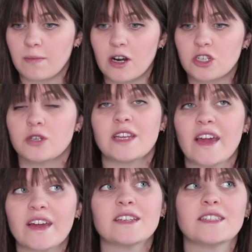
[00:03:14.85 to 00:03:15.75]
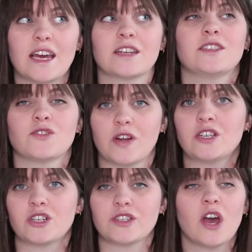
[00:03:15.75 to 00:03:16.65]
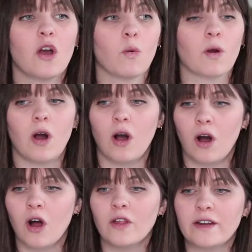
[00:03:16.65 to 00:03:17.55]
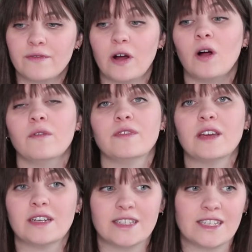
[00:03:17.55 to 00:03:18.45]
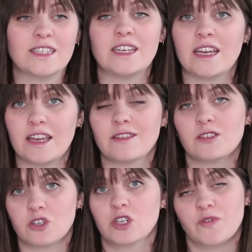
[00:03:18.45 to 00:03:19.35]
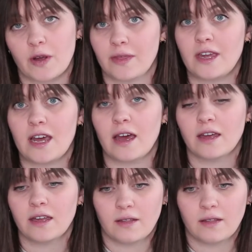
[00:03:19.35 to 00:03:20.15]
Marshals, and Texas Rangers were all involved in assisting in the search for Athena.